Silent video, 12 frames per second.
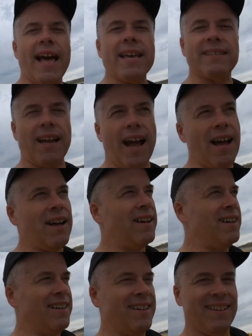legs, huh?
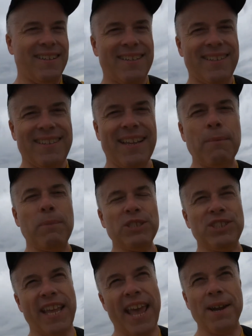Not
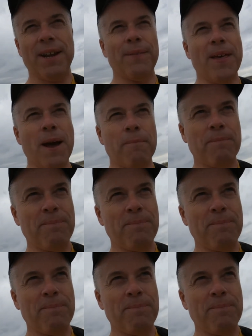much tan on them.